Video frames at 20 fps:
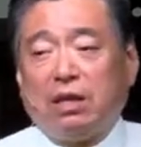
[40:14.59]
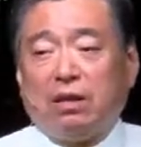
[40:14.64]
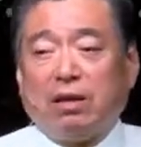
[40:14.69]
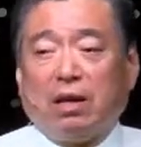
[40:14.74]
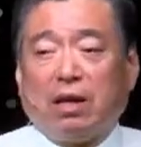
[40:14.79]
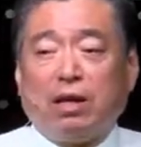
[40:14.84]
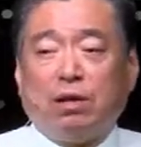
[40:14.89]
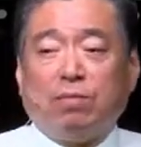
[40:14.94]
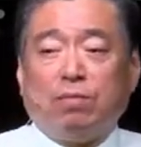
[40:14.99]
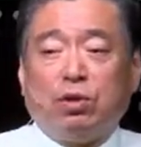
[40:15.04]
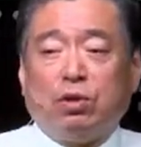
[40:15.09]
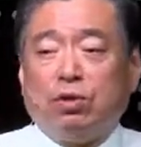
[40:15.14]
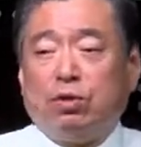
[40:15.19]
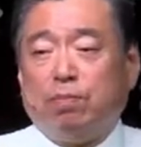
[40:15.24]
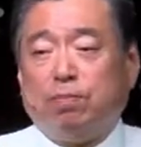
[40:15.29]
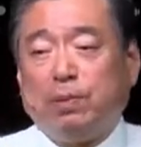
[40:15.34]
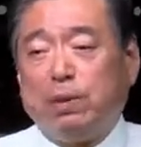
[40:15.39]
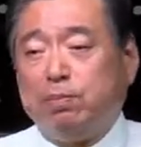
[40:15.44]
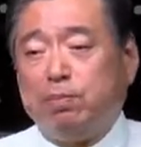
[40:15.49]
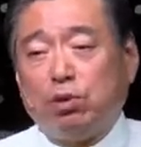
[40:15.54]
Uh, you,
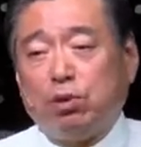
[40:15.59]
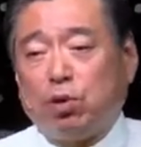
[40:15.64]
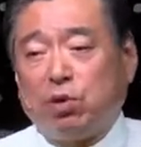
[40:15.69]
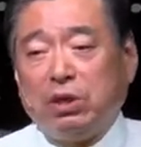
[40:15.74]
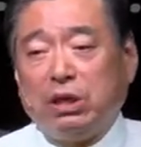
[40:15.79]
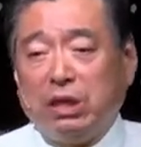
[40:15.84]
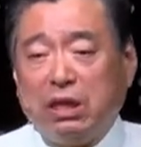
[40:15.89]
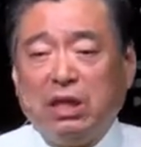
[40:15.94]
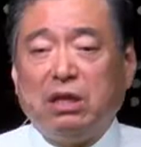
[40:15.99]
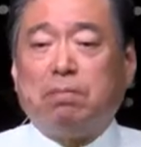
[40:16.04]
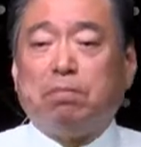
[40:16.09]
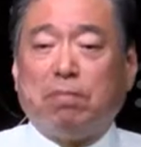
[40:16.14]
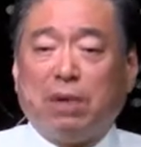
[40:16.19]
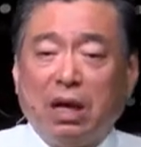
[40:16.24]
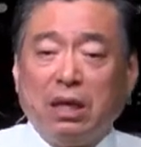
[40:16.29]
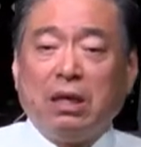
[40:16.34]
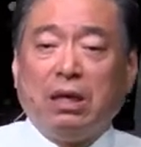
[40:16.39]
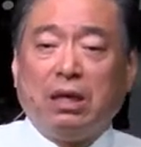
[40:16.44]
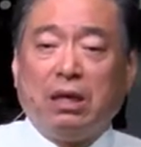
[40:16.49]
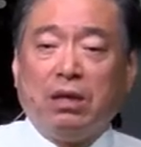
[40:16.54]
people don't eat
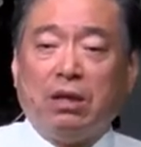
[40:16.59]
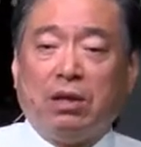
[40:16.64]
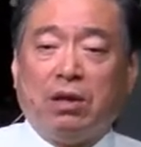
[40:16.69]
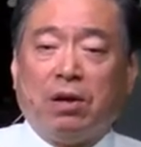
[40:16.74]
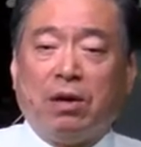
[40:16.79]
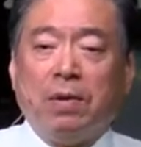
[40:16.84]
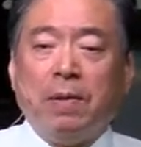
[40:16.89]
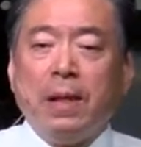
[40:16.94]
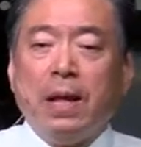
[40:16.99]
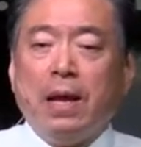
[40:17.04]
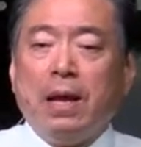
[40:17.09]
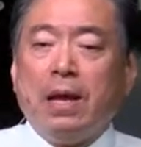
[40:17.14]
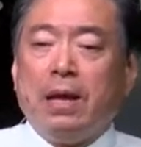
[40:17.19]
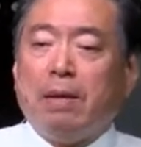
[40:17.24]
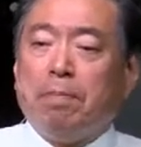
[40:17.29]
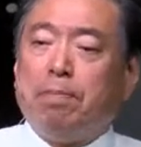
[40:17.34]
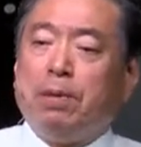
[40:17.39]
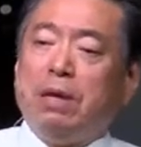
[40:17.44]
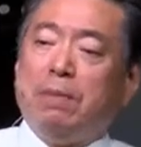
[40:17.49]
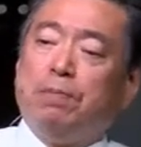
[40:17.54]
money. You know,
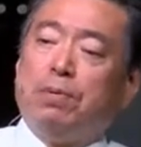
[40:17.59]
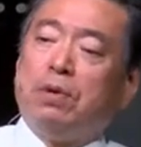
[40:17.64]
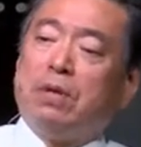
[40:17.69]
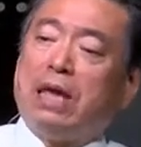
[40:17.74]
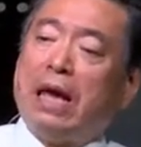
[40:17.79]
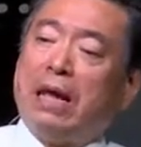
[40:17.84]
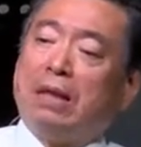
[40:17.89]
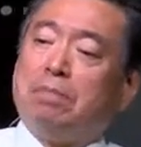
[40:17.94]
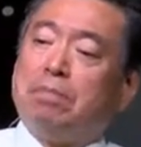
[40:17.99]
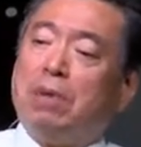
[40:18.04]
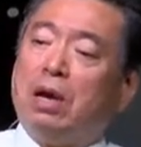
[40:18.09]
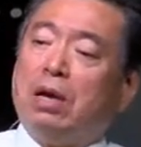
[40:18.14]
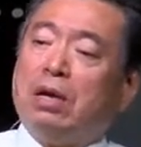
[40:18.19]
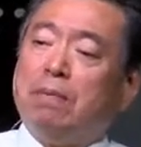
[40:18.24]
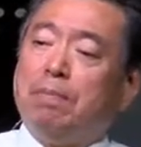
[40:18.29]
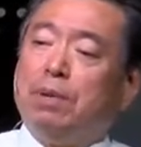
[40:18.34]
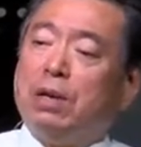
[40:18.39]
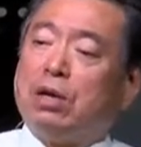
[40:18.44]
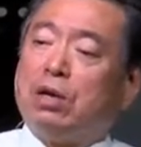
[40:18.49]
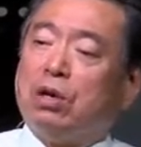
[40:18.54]
people get money
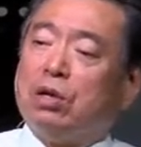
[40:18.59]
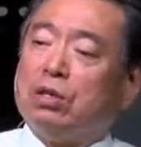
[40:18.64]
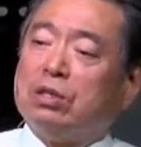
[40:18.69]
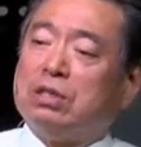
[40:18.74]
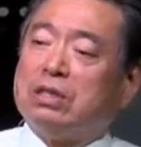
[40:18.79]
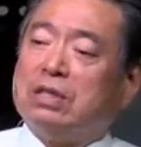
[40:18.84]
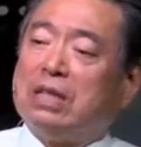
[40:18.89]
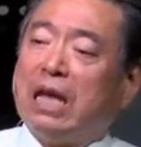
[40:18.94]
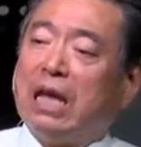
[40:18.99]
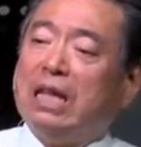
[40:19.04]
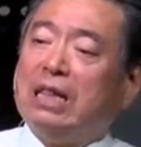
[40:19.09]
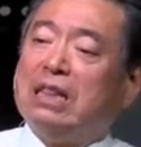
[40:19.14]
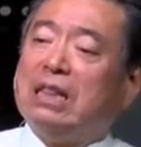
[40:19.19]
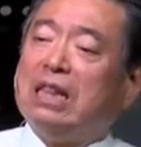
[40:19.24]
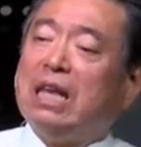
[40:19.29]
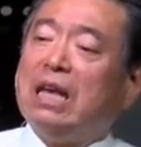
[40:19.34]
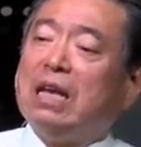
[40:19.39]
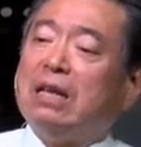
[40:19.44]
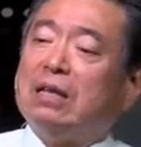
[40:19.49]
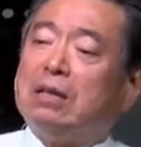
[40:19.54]
because they
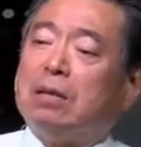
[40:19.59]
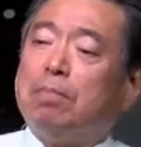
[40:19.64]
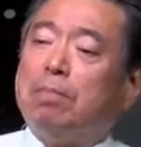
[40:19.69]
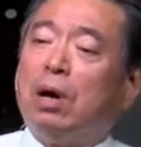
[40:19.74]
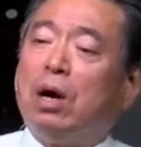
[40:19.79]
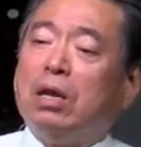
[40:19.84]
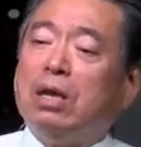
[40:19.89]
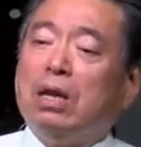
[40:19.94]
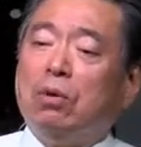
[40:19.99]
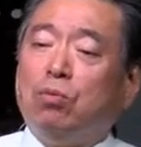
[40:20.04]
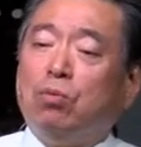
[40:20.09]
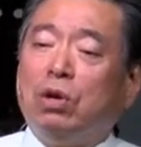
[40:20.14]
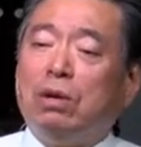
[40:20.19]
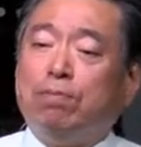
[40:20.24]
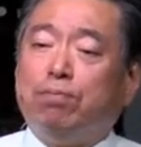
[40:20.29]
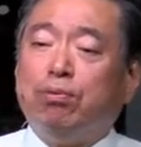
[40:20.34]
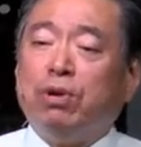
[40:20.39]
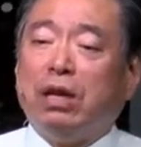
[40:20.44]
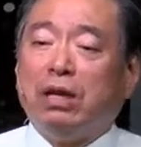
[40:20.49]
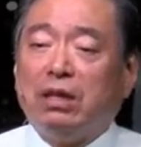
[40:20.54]
think the money will
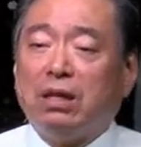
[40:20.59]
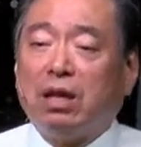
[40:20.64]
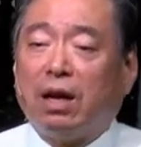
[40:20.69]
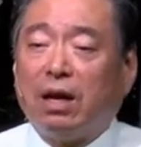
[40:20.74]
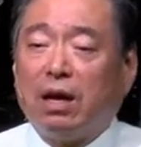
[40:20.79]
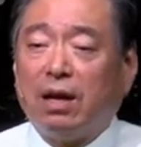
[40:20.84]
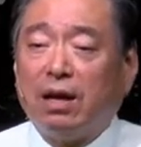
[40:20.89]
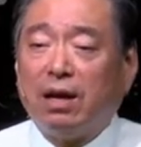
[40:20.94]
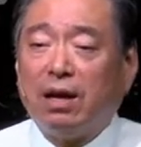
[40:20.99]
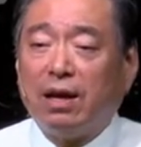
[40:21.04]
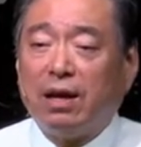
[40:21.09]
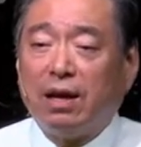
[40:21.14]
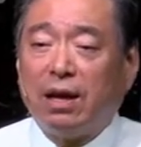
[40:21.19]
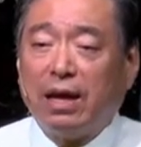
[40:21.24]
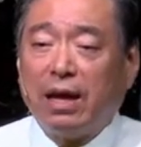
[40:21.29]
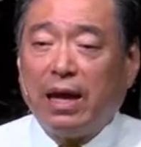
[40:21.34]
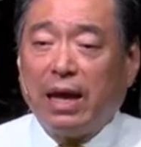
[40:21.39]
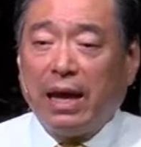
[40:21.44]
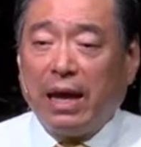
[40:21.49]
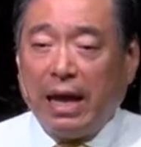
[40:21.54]
bring the
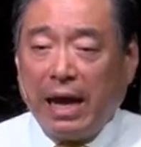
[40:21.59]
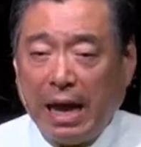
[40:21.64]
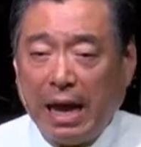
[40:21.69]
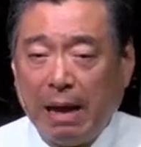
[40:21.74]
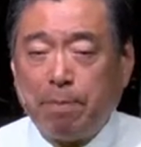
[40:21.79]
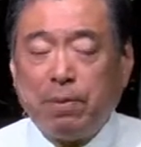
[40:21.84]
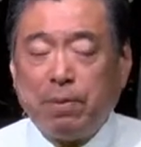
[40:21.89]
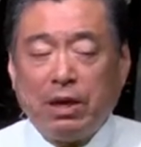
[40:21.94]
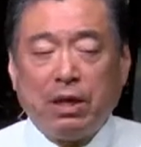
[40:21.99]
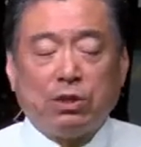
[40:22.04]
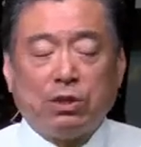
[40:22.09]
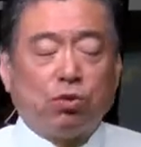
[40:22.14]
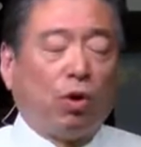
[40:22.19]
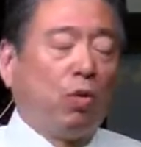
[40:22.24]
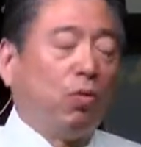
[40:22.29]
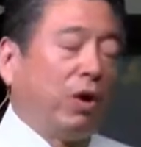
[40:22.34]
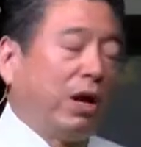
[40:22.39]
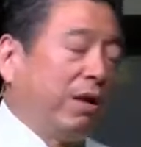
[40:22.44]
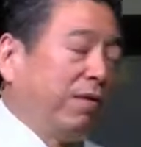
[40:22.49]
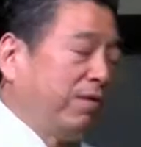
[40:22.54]
happiness
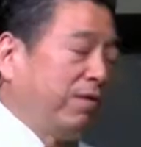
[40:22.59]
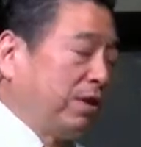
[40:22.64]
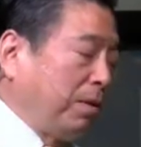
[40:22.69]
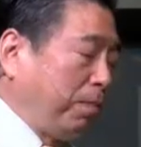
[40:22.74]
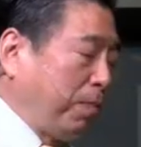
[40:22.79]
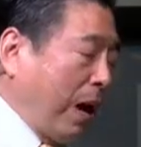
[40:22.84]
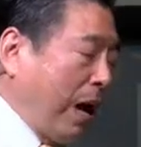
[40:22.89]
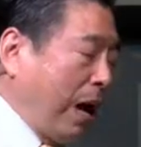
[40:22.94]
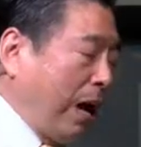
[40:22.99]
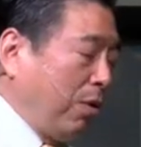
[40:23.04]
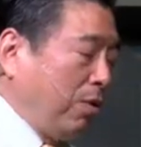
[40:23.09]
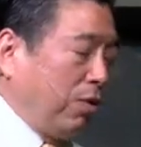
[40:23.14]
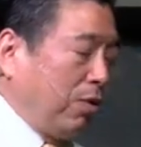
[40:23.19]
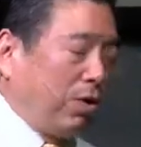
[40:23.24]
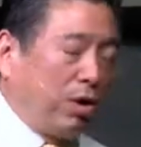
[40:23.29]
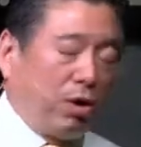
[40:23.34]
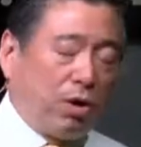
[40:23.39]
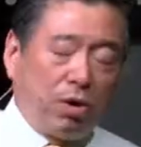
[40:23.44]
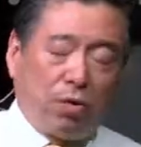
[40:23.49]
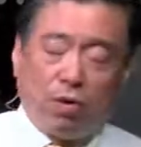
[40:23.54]
or whatever the
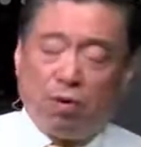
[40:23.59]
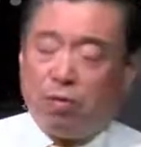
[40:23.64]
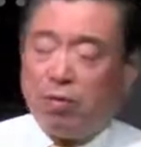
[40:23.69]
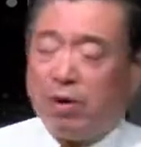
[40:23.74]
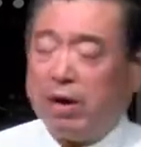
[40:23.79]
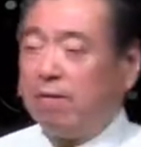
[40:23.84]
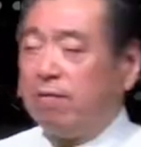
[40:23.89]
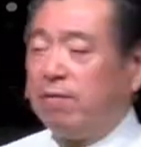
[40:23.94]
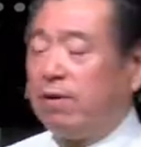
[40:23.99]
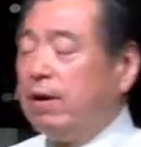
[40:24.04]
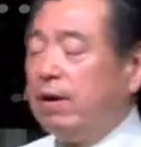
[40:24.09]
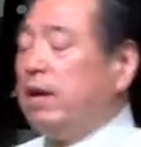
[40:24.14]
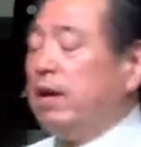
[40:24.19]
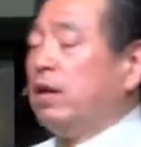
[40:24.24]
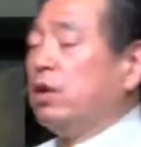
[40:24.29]
power or whatever.